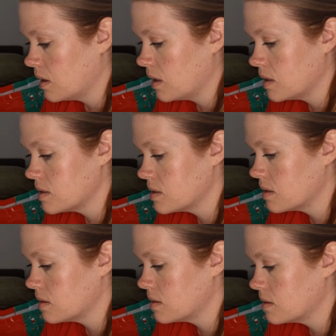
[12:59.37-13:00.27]
As
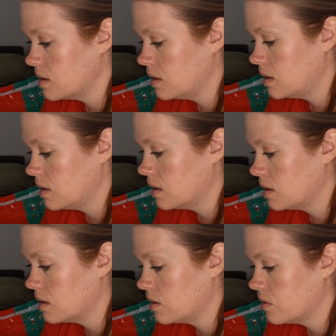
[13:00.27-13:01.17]
seen
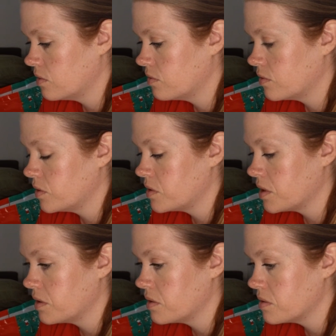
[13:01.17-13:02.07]
in
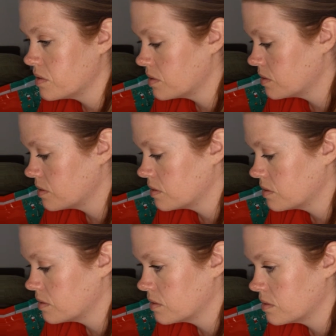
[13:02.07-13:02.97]
photos.
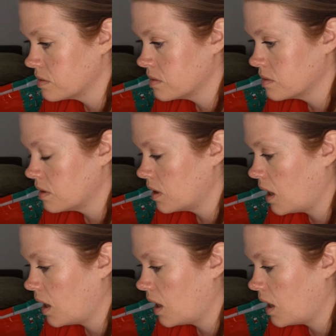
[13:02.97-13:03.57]
And I